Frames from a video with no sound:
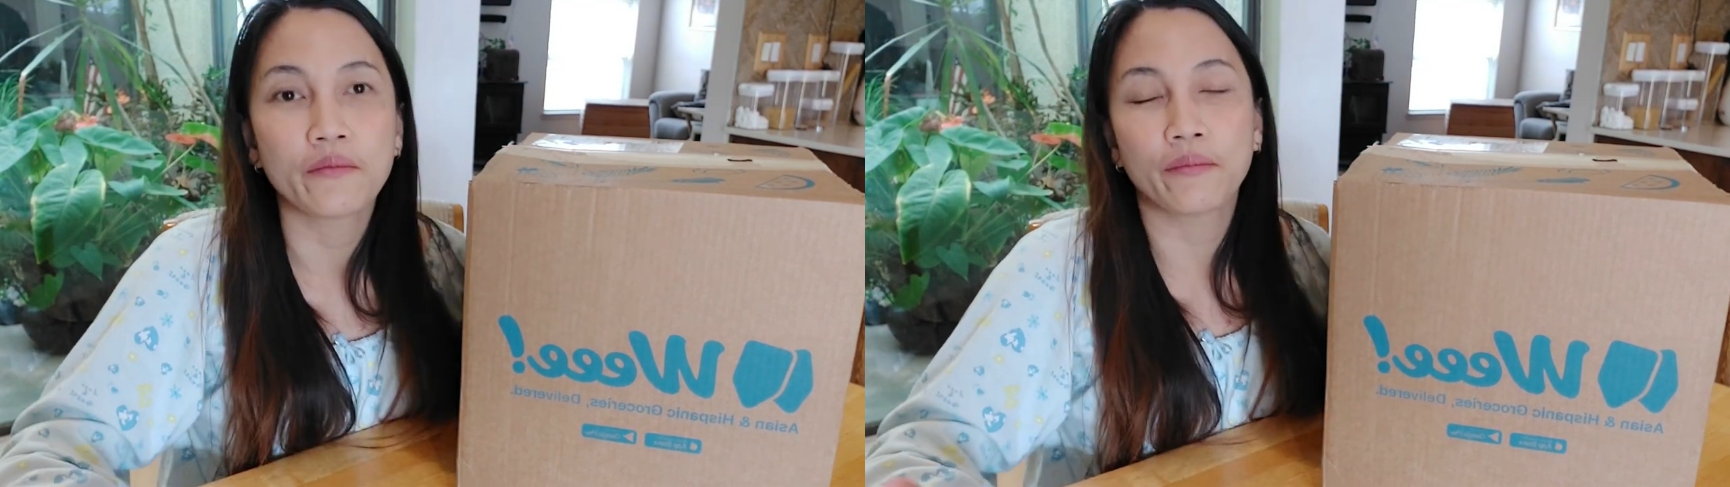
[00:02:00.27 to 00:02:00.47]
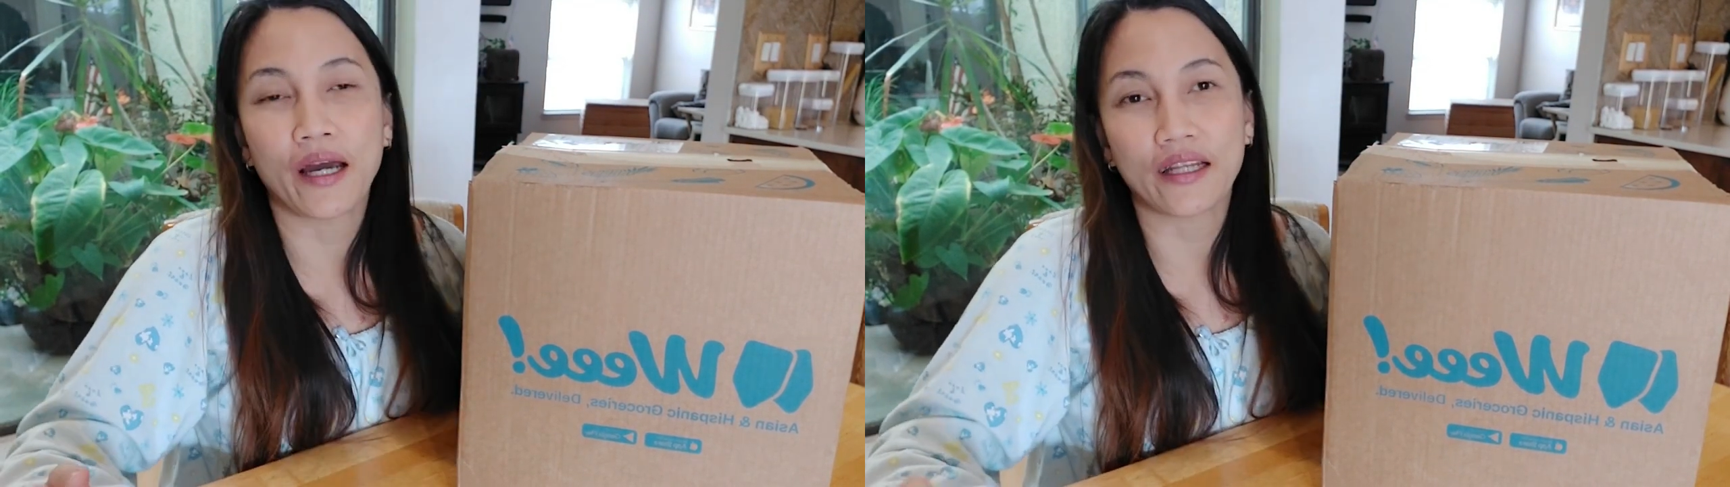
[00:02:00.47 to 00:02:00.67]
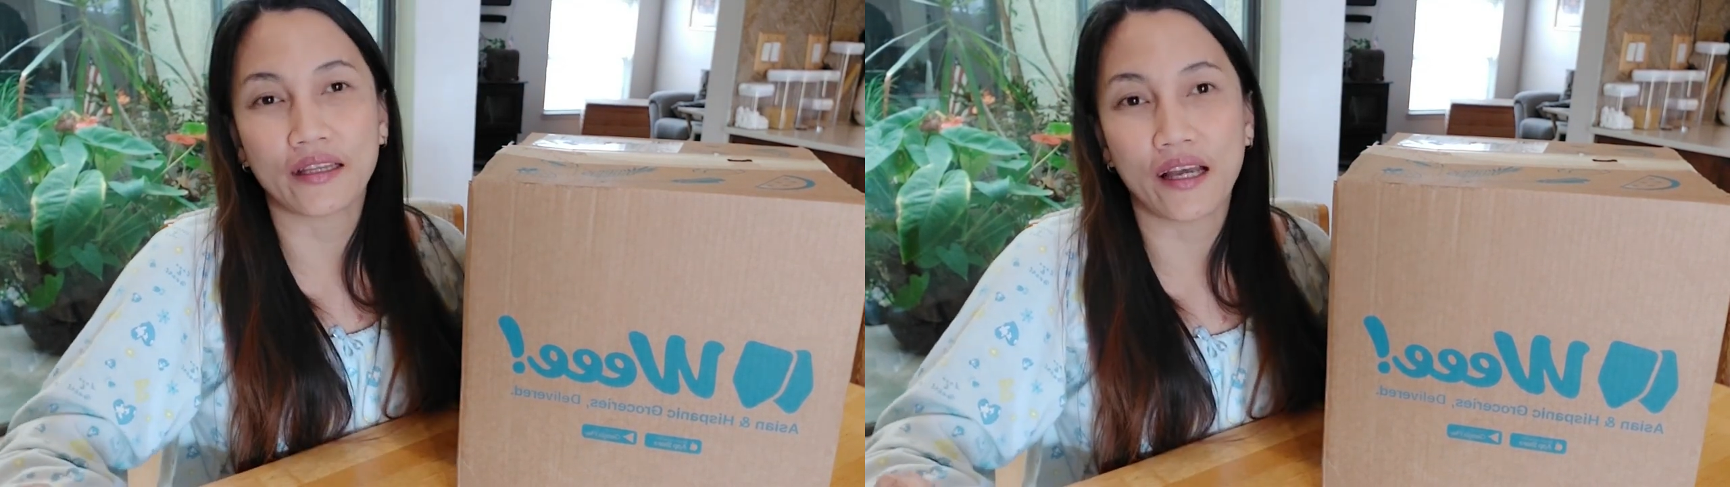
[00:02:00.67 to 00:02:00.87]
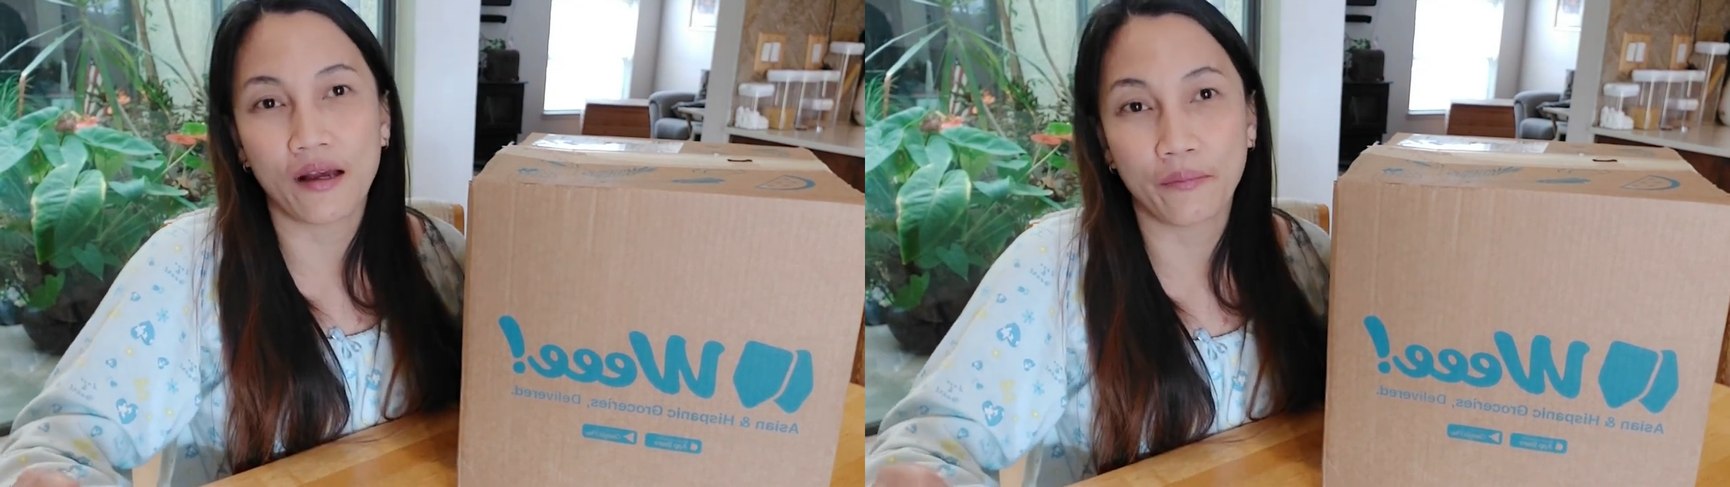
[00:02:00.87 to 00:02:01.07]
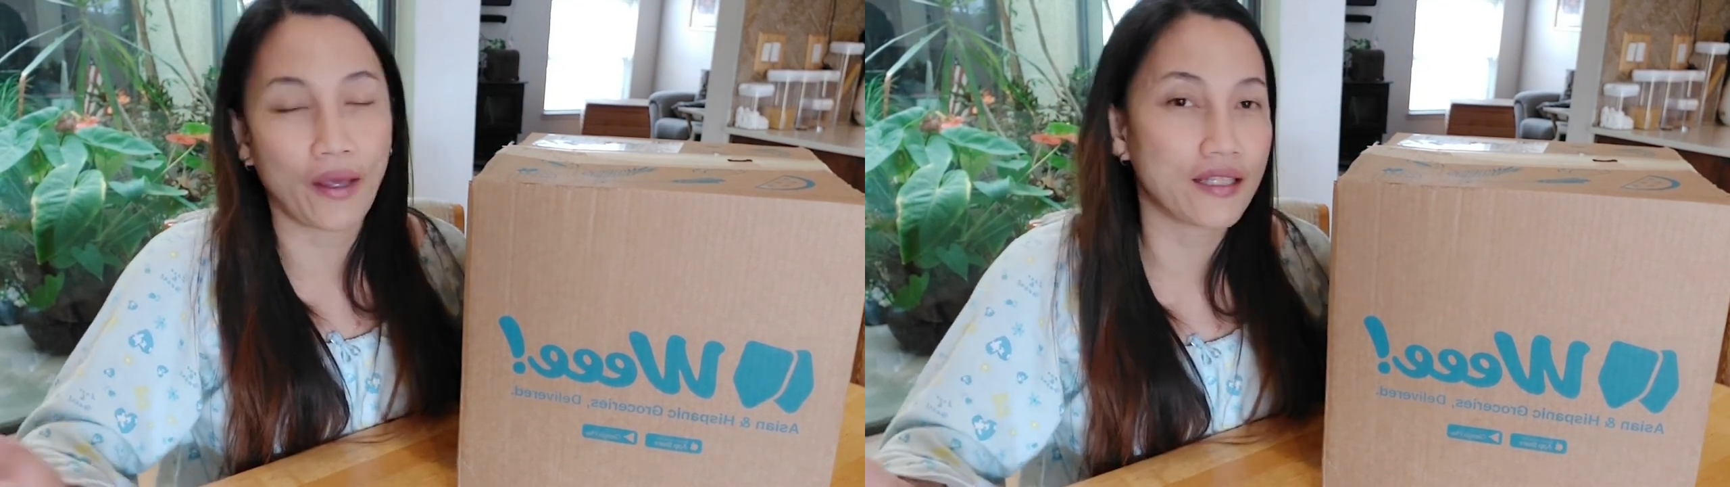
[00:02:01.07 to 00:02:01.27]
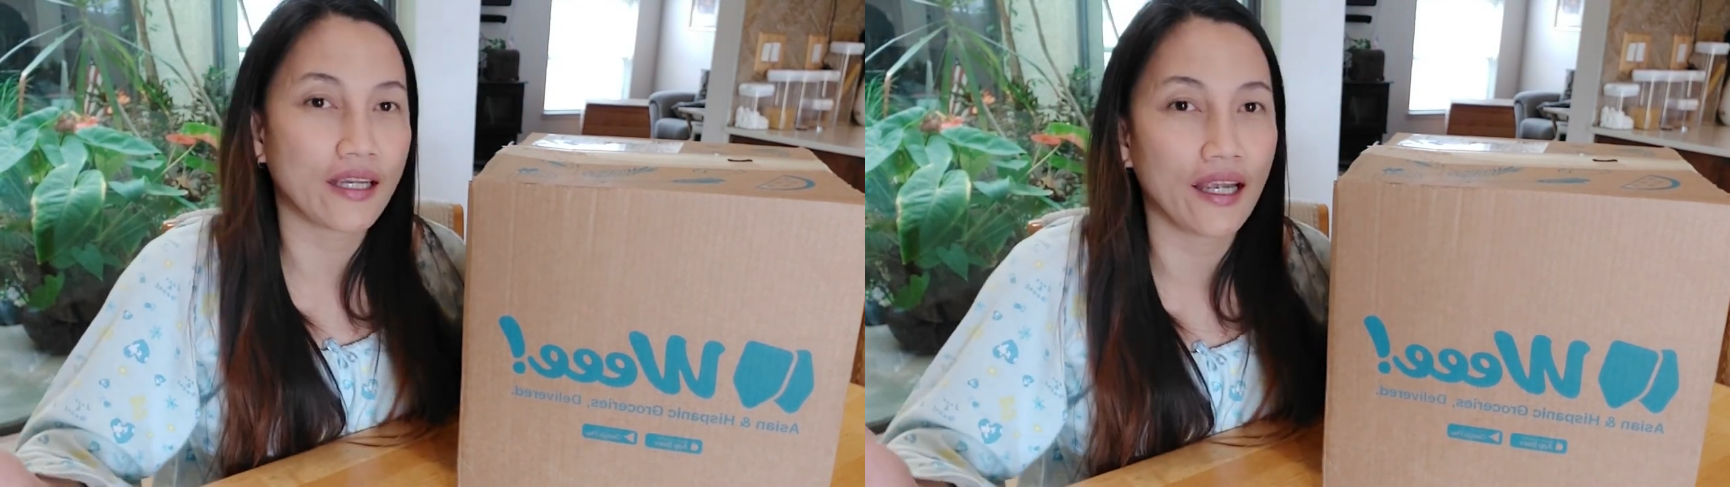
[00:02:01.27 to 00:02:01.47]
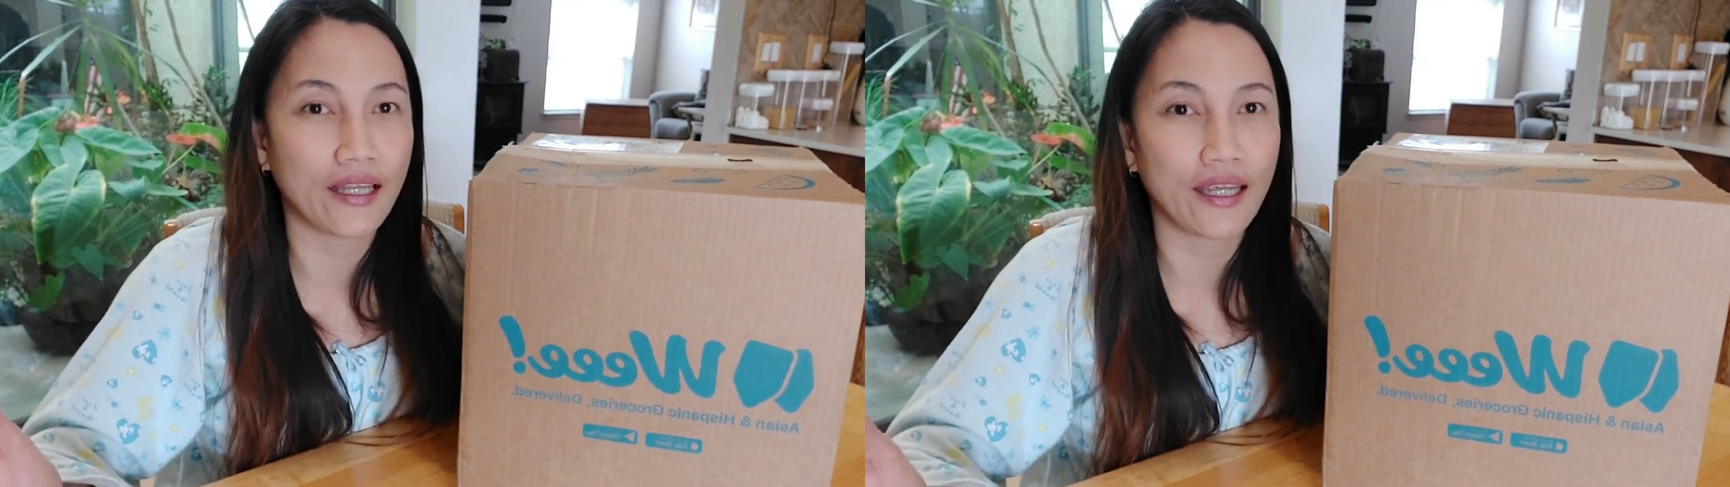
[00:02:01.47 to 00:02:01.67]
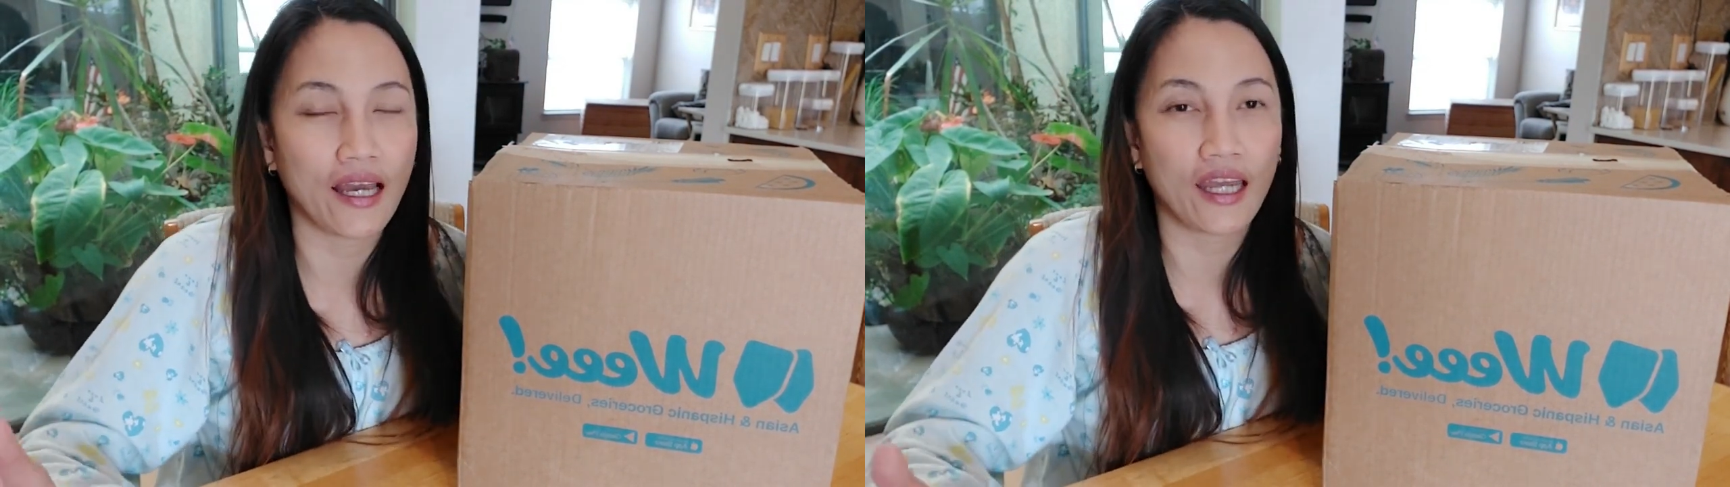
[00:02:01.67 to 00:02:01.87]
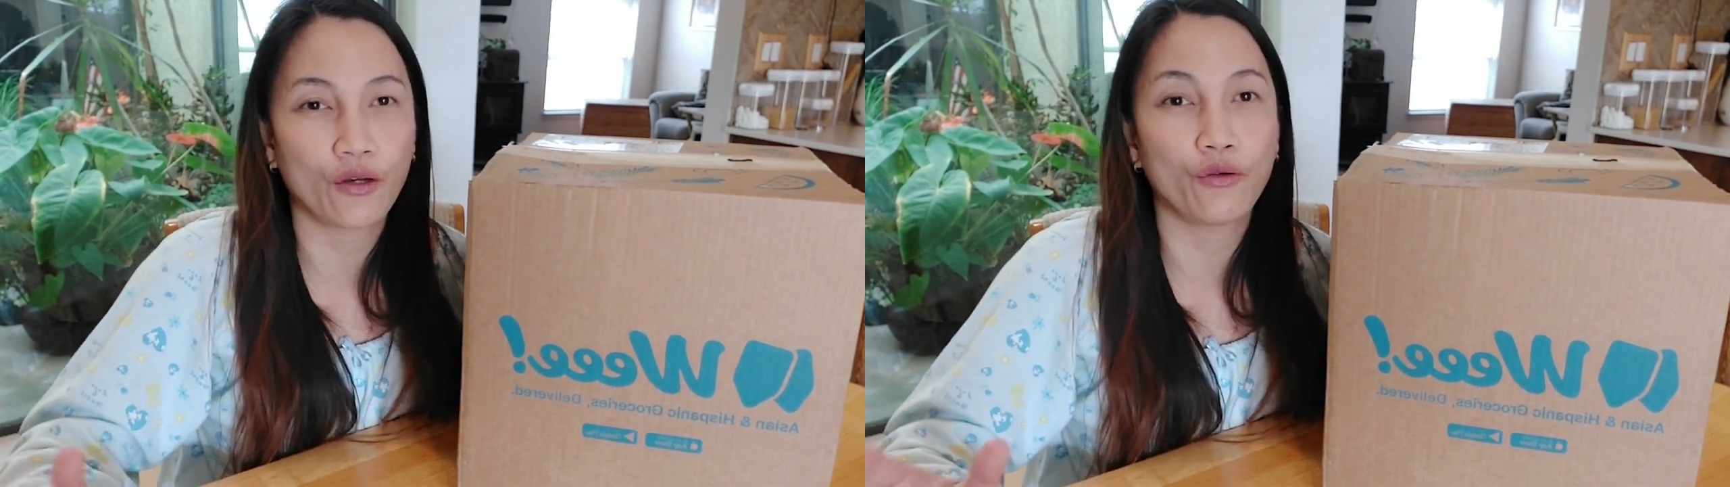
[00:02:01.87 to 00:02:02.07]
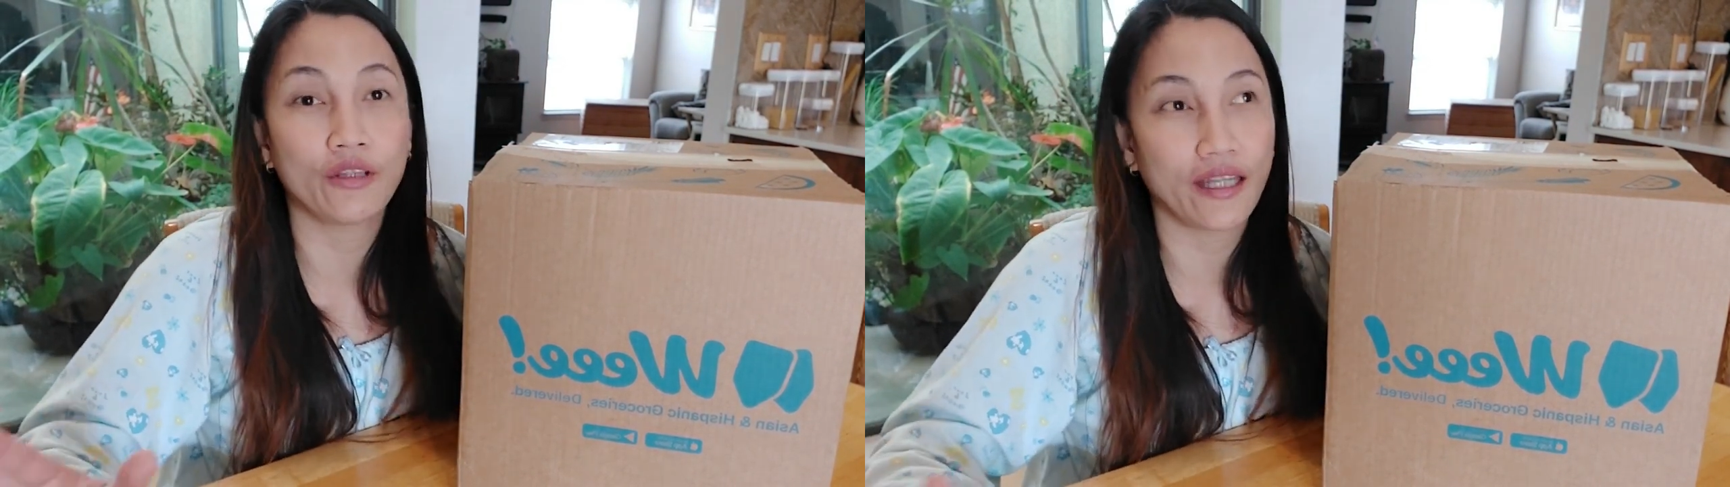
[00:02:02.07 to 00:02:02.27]
but basically it's
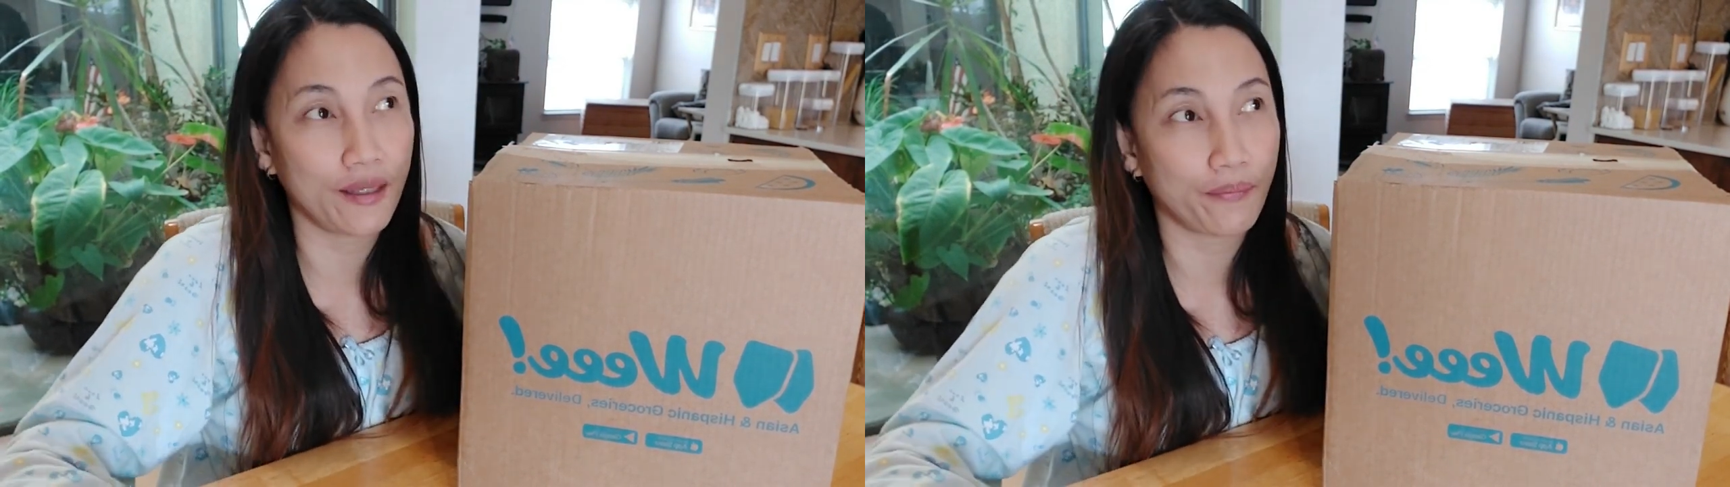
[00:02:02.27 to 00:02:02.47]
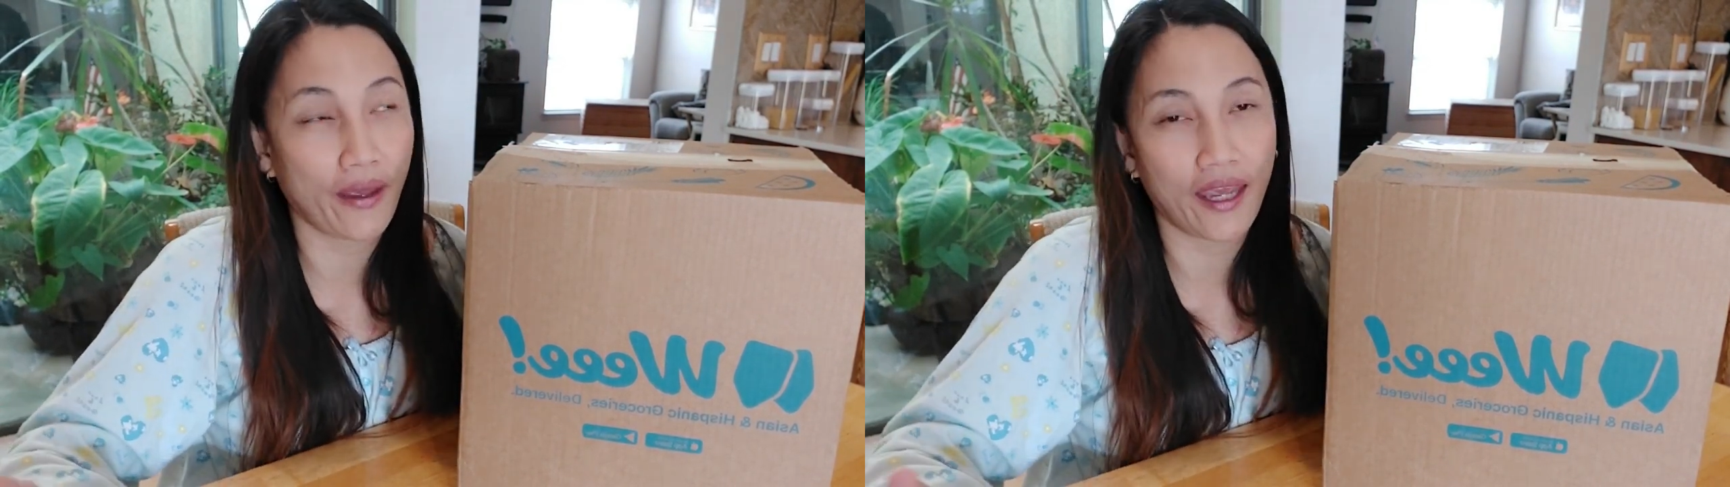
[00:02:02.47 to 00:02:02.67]
$38.